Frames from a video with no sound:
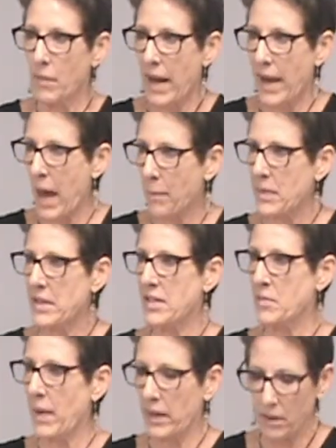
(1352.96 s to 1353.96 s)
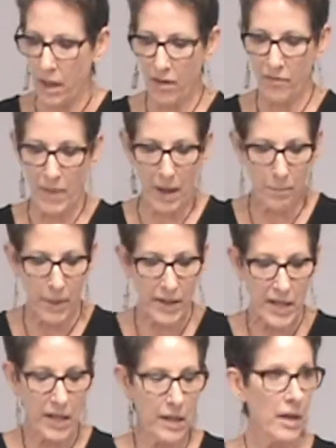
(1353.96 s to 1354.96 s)
my happiness, my love, my
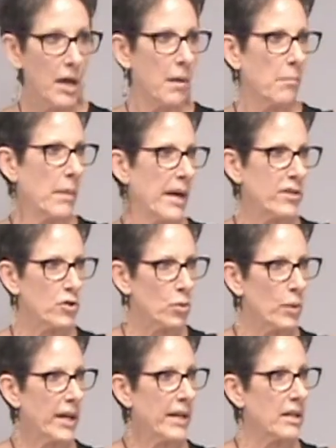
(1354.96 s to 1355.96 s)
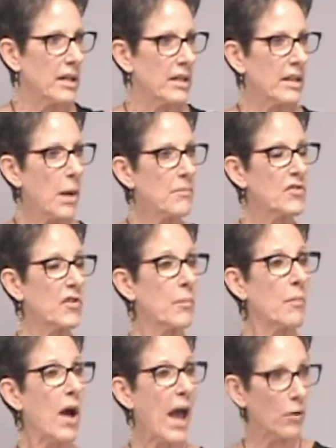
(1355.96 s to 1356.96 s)
money, my joy comes
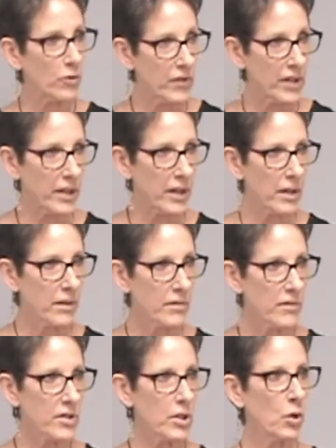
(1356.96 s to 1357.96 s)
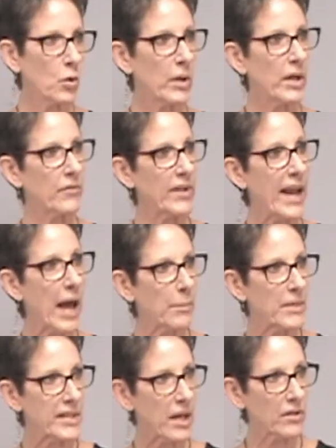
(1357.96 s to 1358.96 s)
from out there. So if it
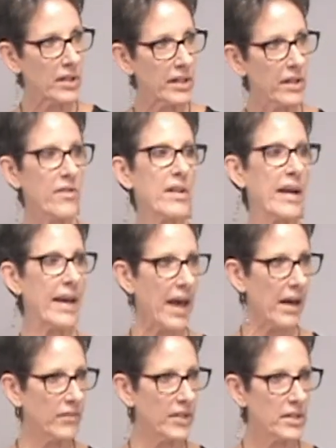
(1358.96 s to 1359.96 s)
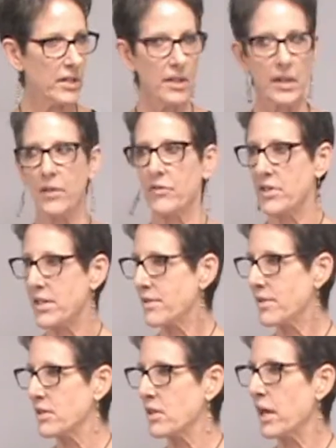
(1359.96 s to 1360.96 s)
happens out there, then I have it. If it
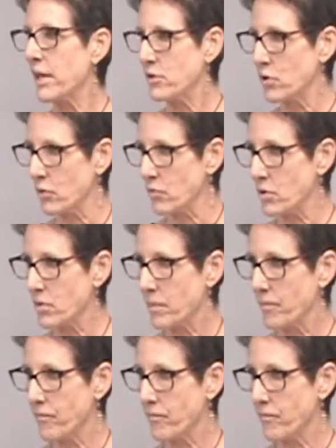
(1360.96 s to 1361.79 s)
doesn't, I don't.